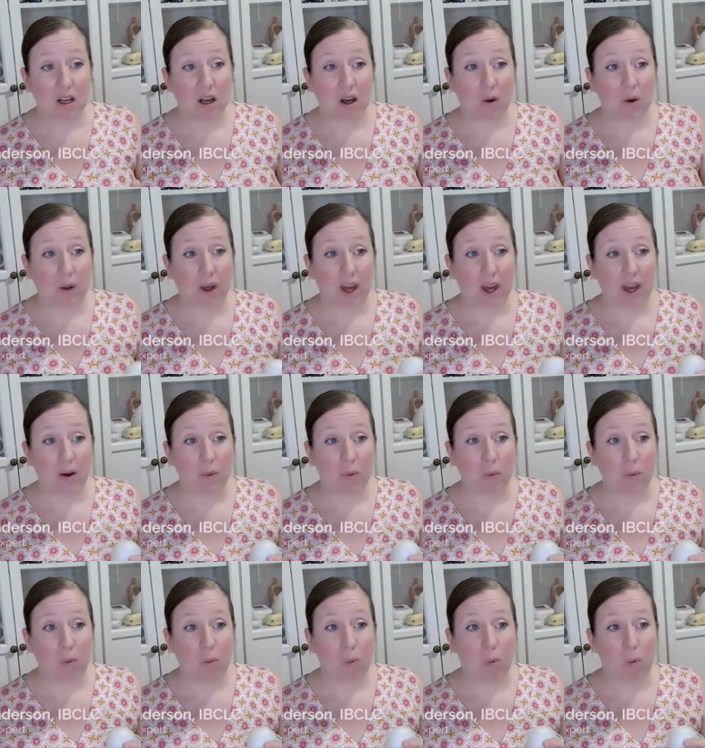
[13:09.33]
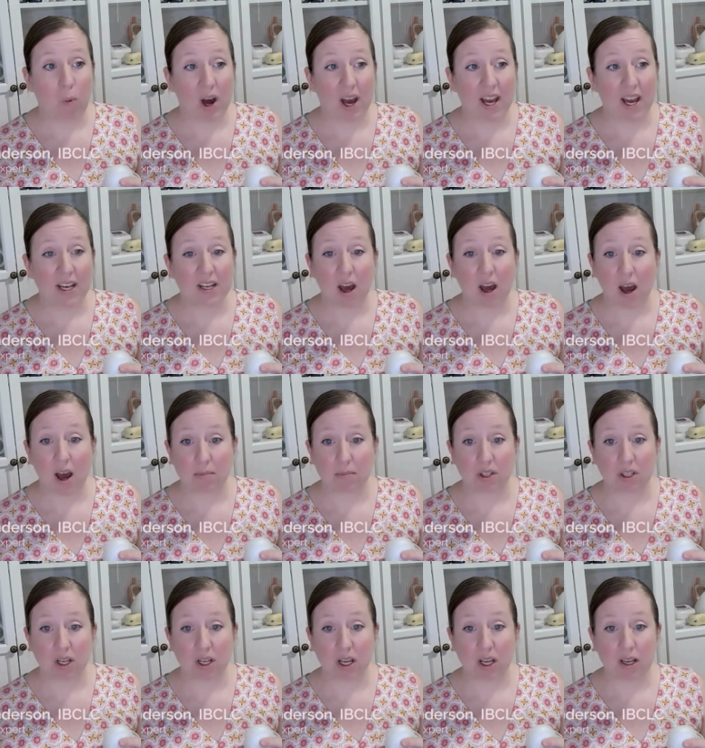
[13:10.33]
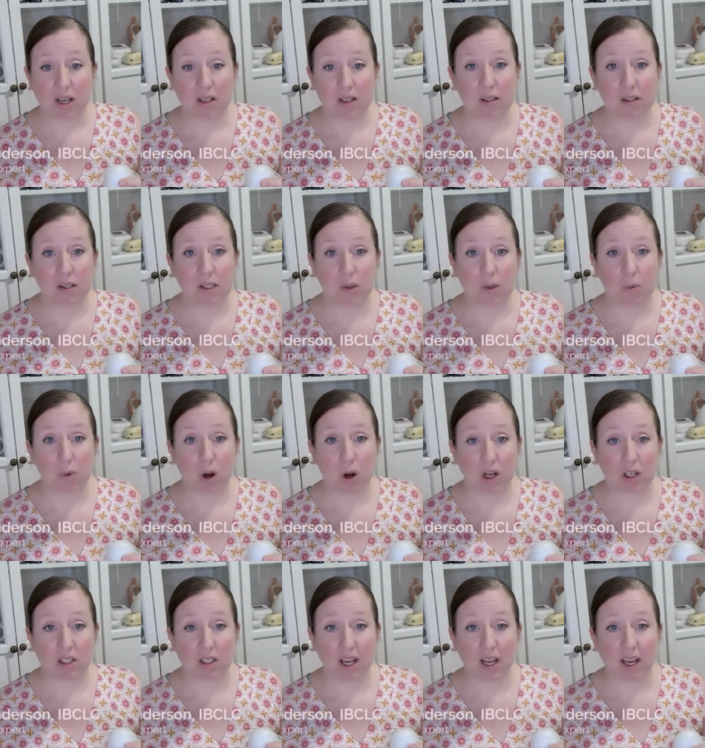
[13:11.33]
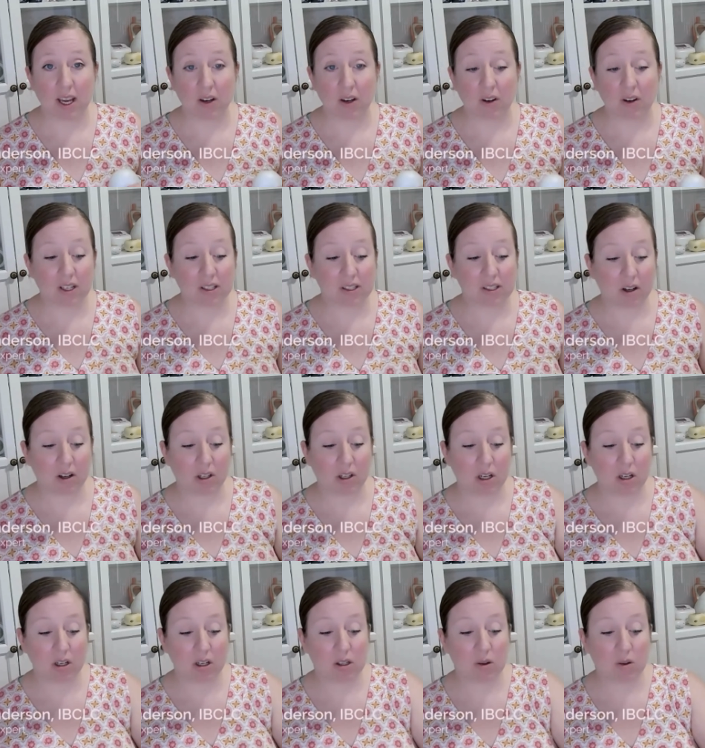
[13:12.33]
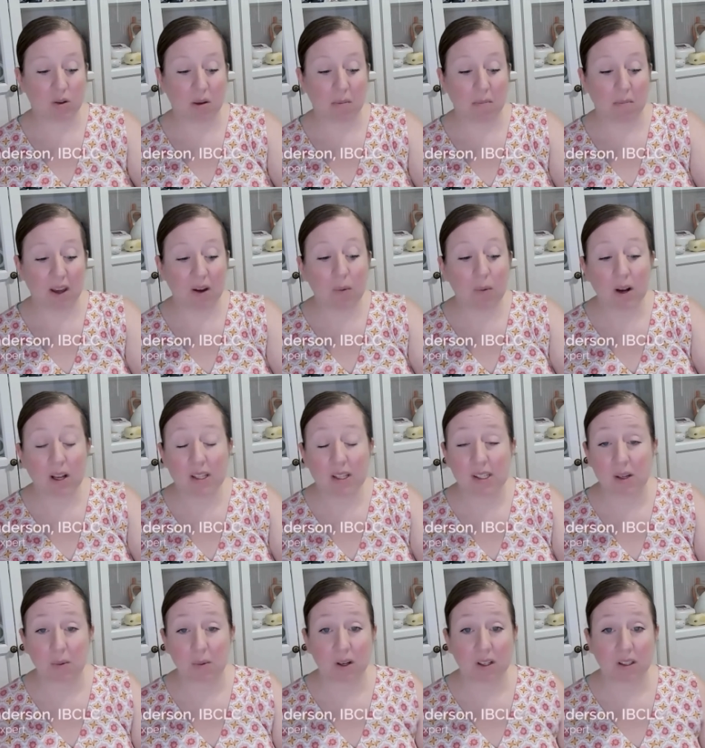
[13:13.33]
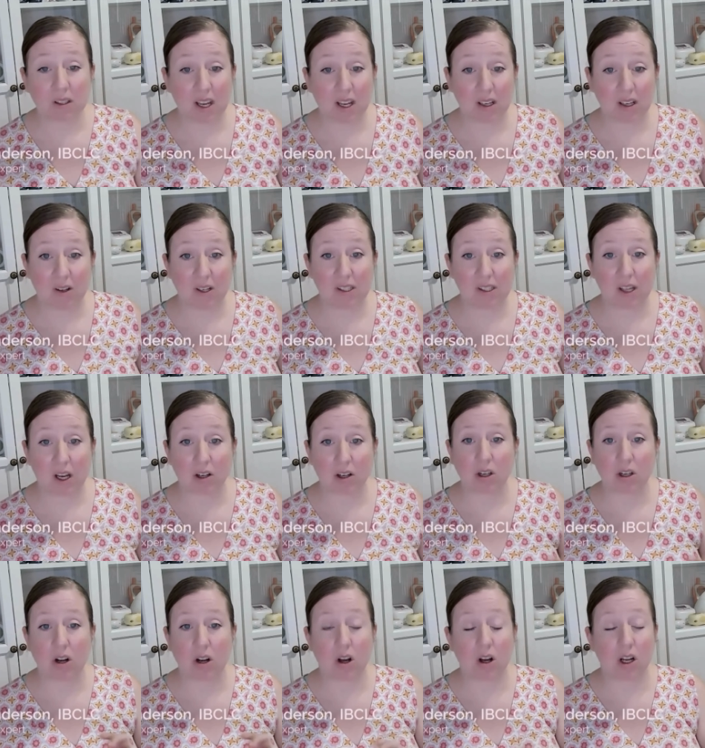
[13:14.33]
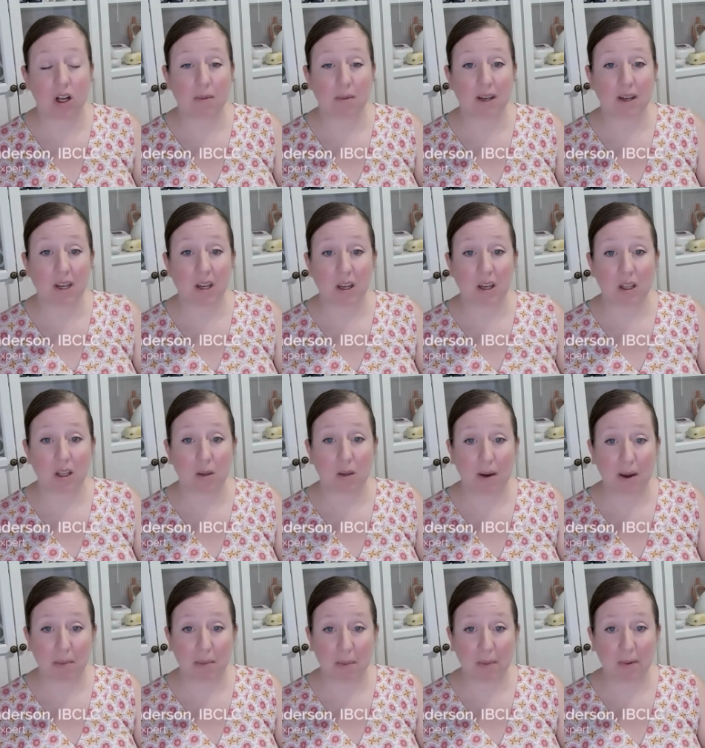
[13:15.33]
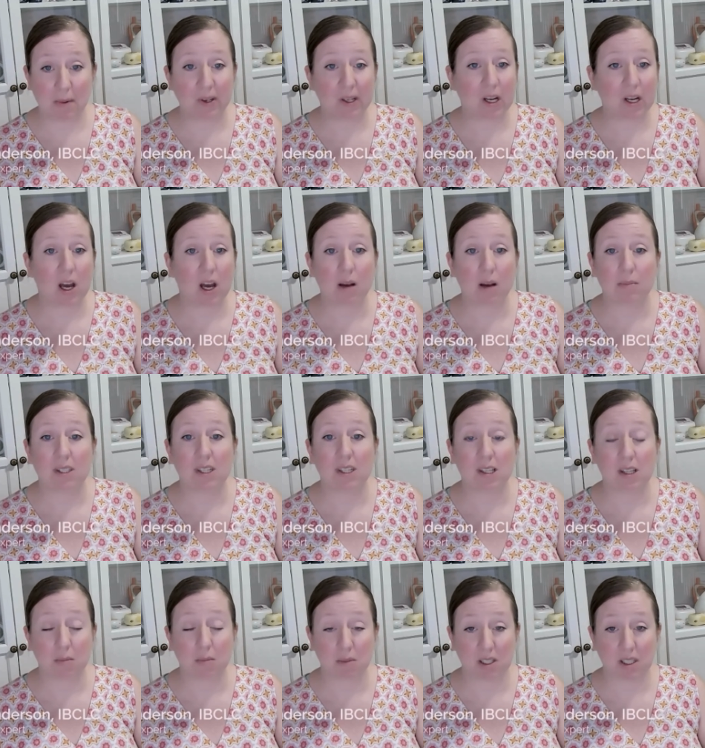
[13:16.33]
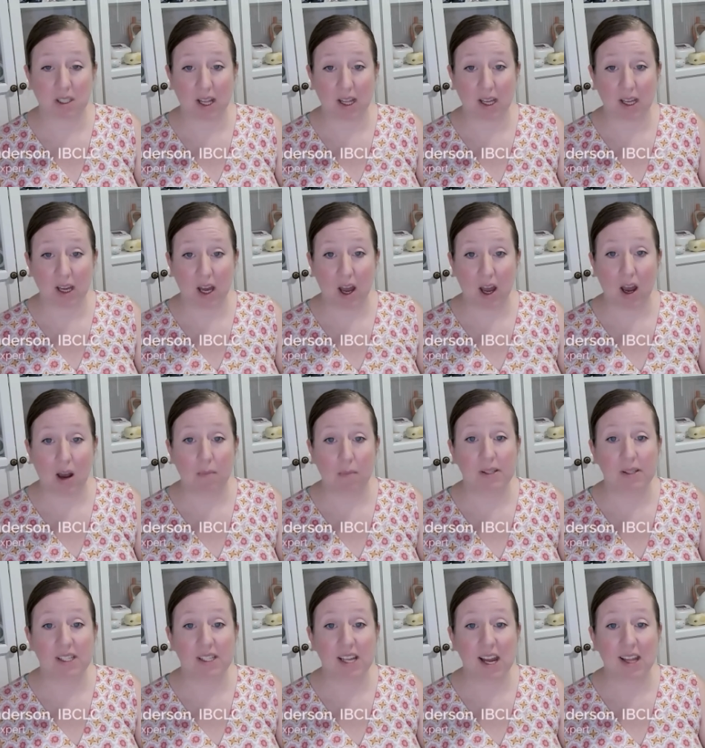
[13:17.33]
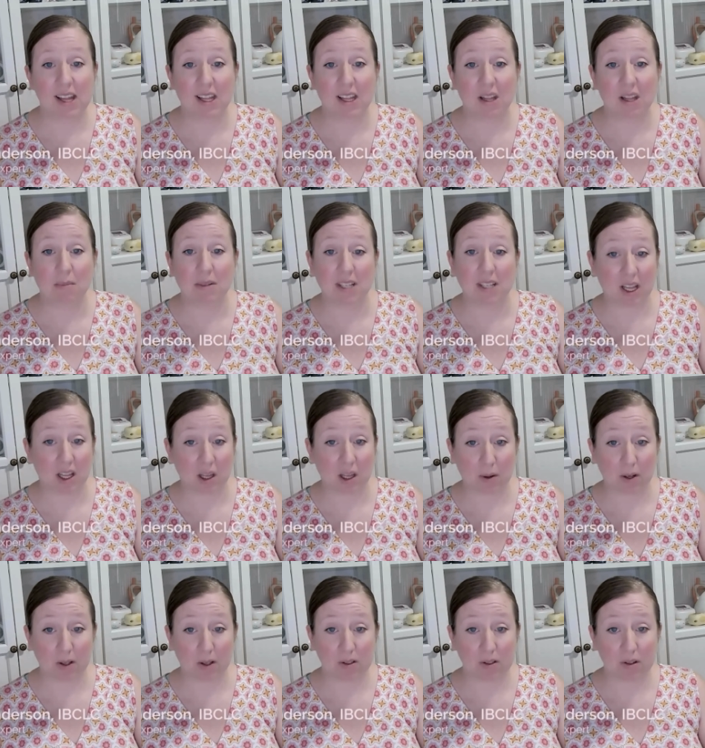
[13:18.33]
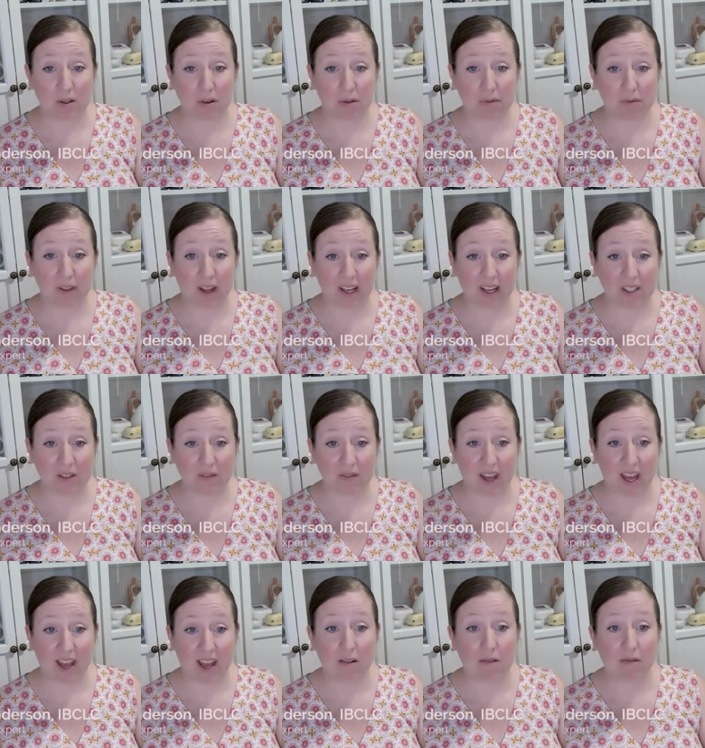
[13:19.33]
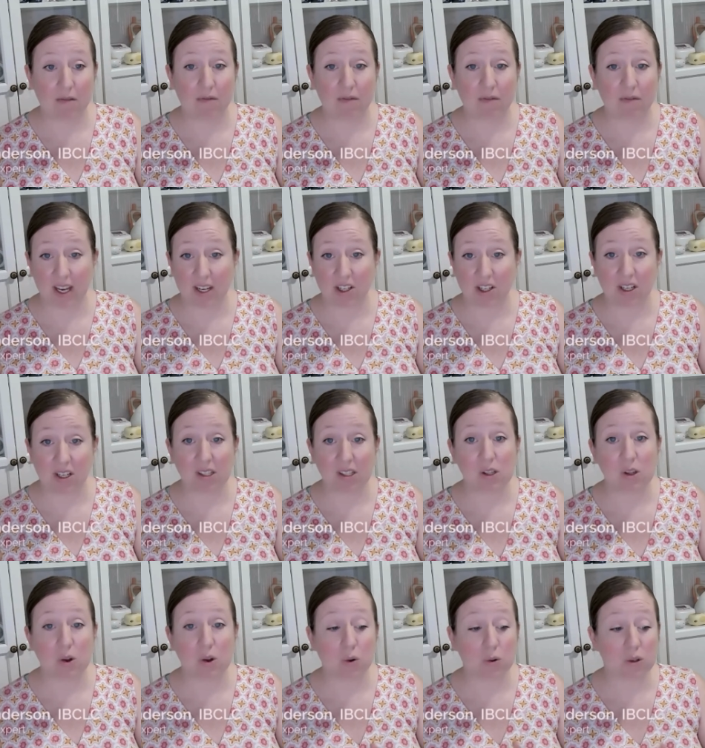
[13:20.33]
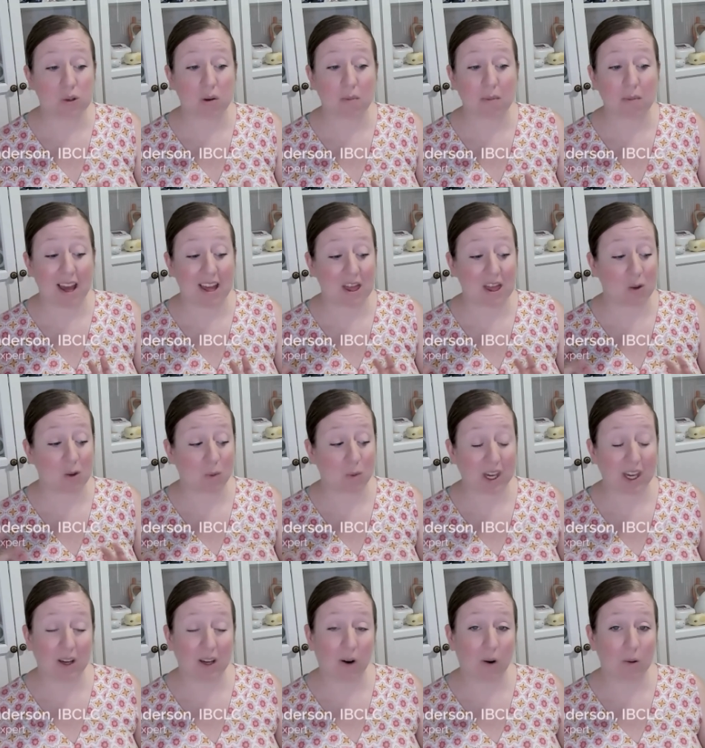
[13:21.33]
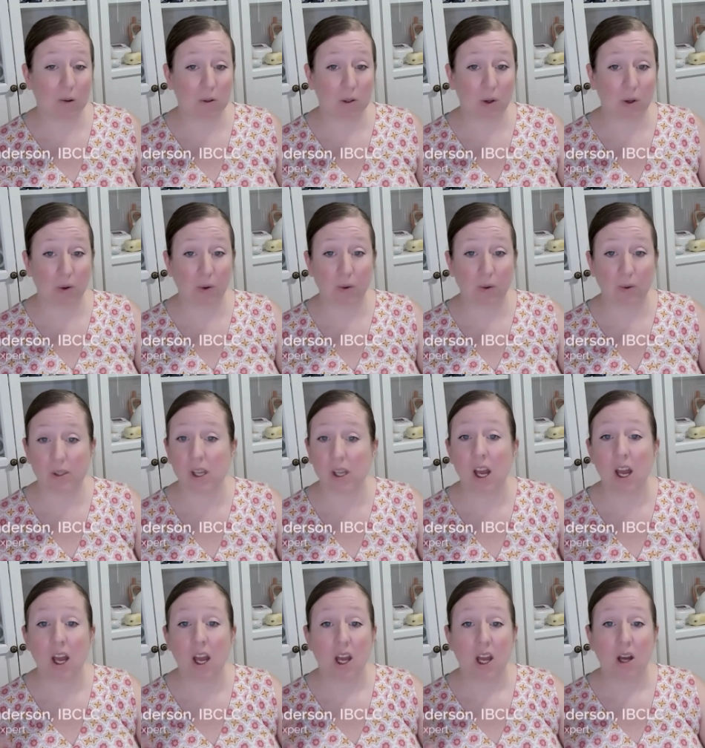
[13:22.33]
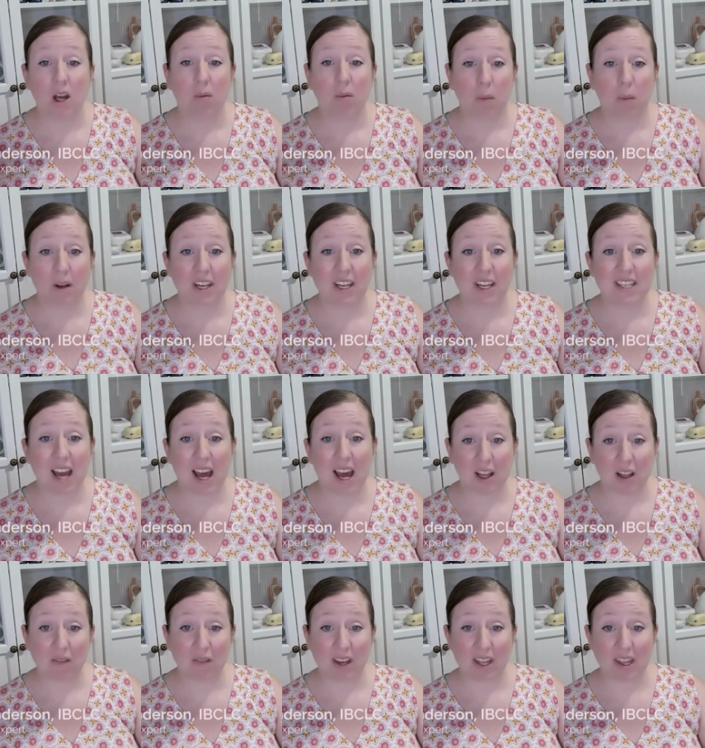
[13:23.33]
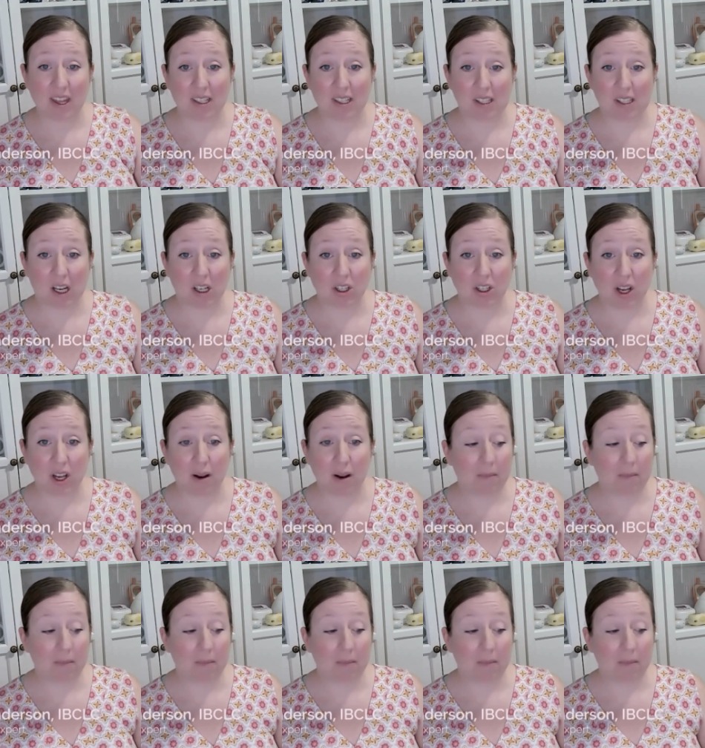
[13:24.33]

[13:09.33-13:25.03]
Okay, what options work to increase suction? So the big ones that work to increase suction are going to be the Baby Buddha cups, the Medela cups, and then the Medela Personal Flex Fit flanges. Those are my three go-tos when we need to elevate the suction.